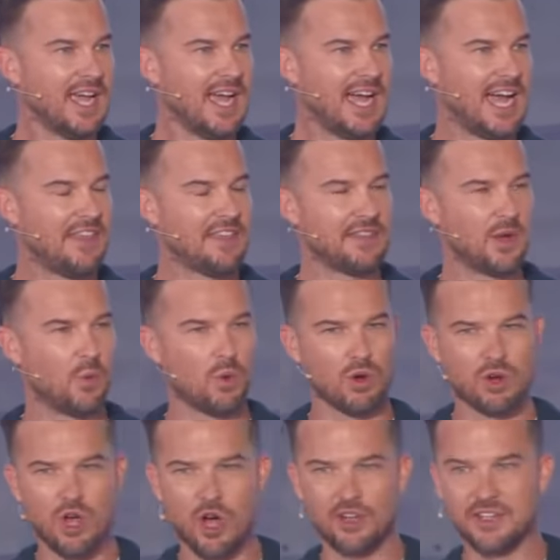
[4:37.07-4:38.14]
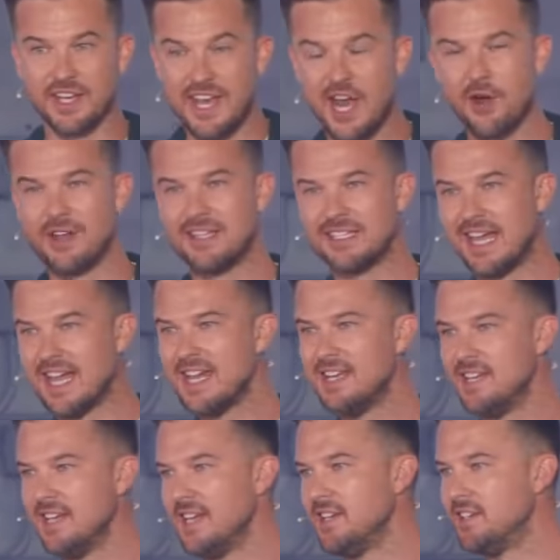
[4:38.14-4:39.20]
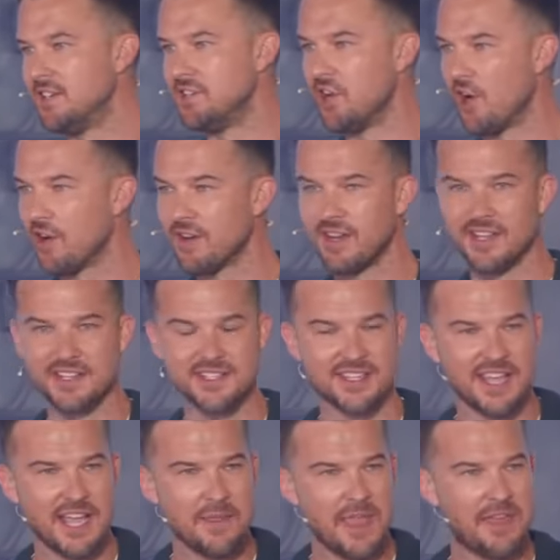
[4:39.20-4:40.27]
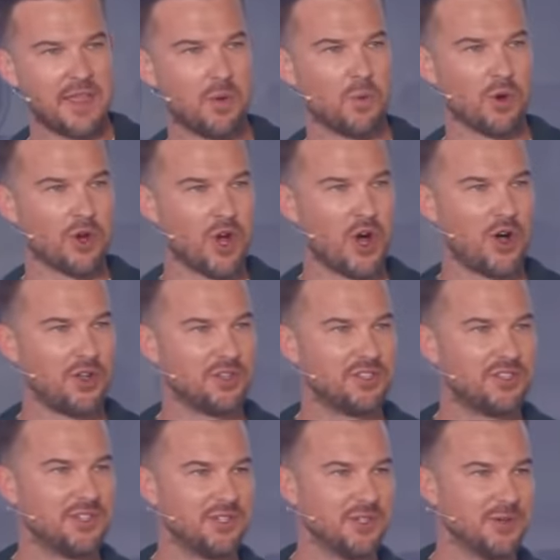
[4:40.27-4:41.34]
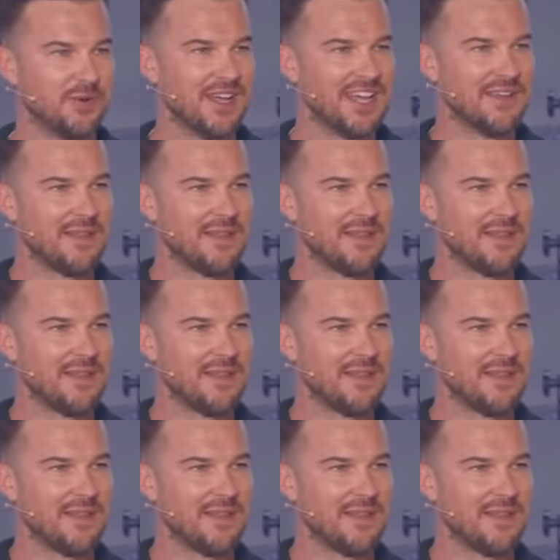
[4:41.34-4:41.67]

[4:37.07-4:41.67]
I think that we're called to carry light into darkness. I think we're called to